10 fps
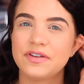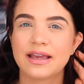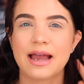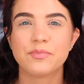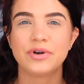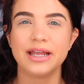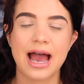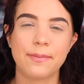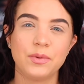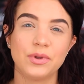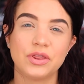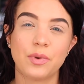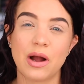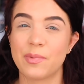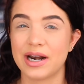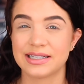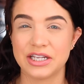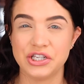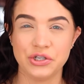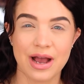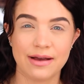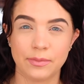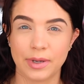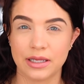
feel like I'm pretty happy with the brow products I do have in my